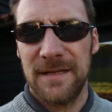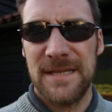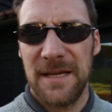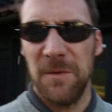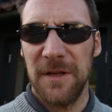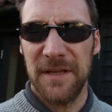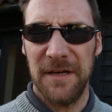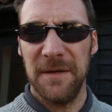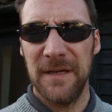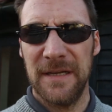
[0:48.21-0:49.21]
Tell you what
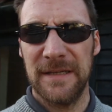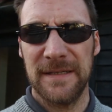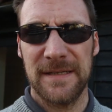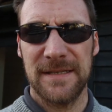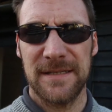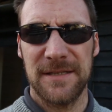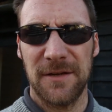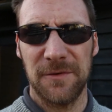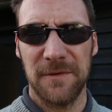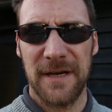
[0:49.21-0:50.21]
though, it's
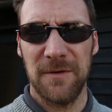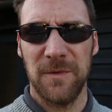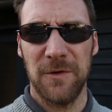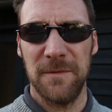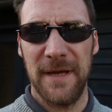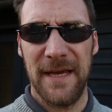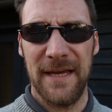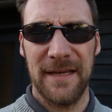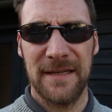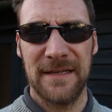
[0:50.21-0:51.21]
not all that warm
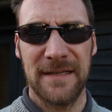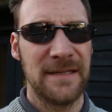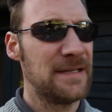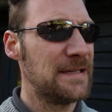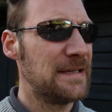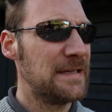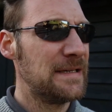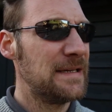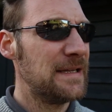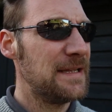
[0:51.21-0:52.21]
here.
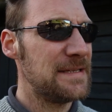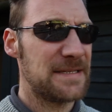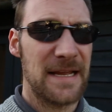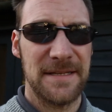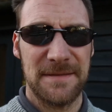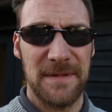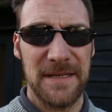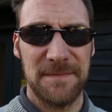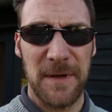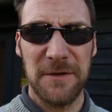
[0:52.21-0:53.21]
It's
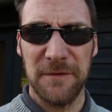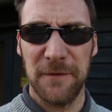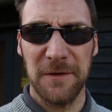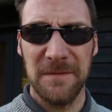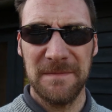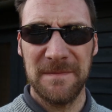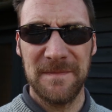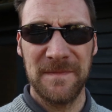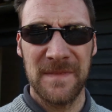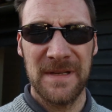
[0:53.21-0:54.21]
beautiful,
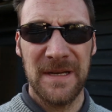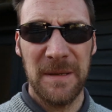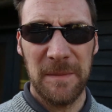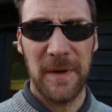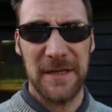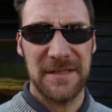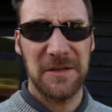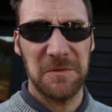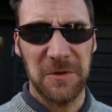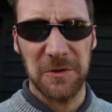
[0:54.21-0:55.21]
but it's
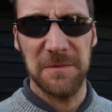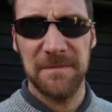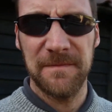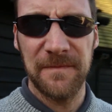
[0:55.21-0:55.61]
not warm.